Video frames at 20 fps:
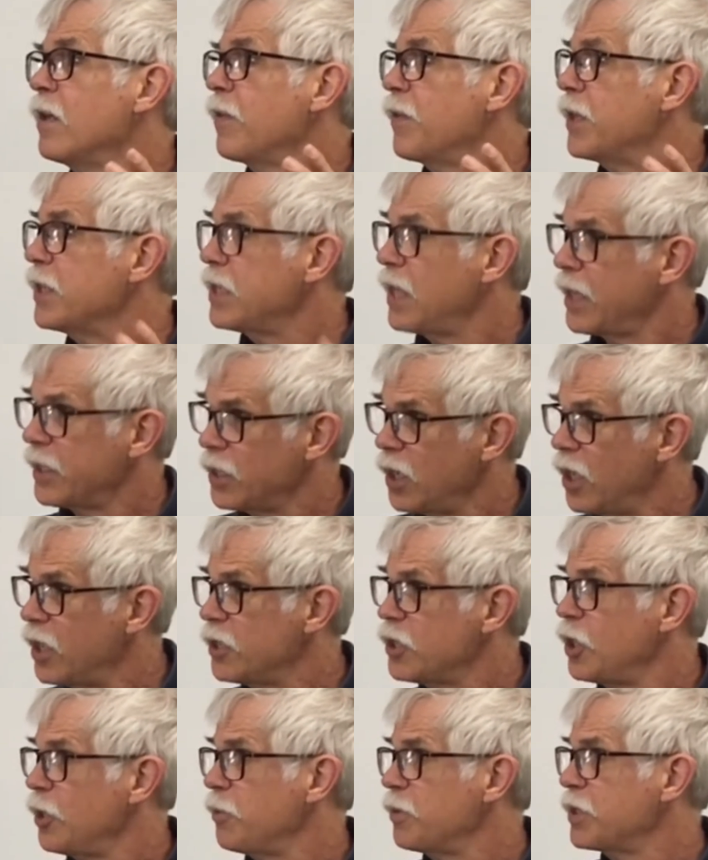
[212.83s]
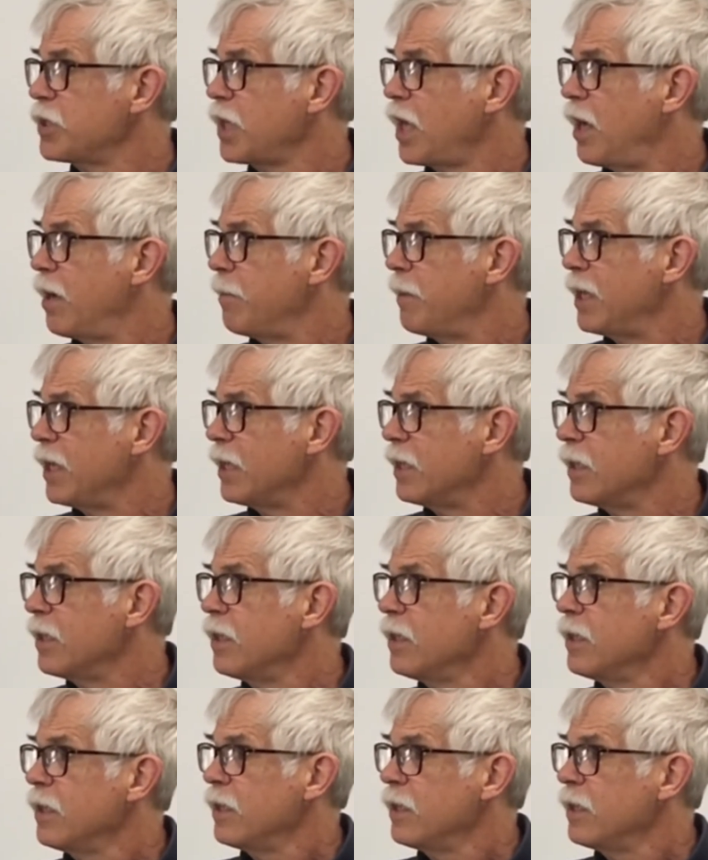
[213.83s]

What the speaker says: the technology was coming.